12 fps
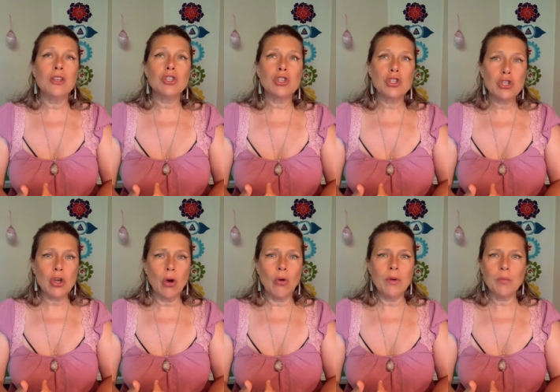
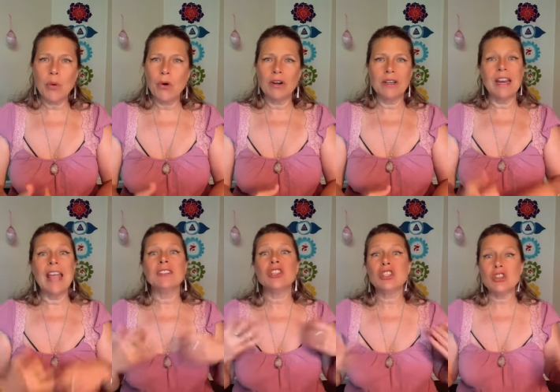So important
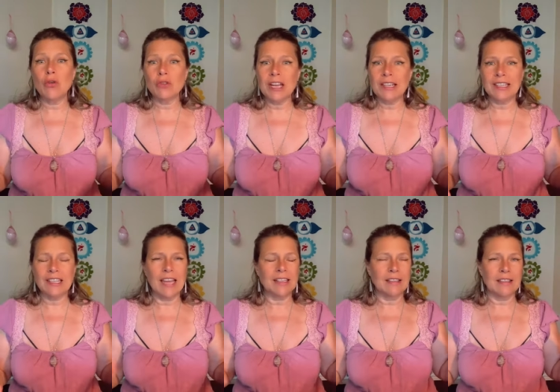and so
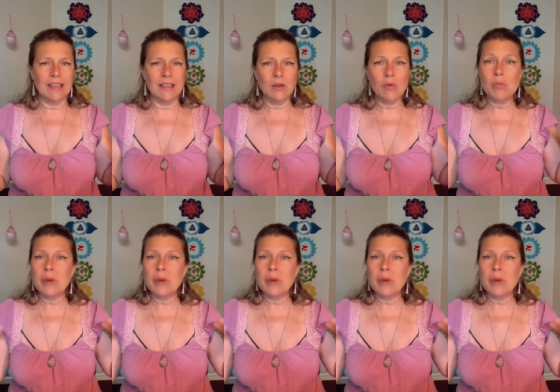neglected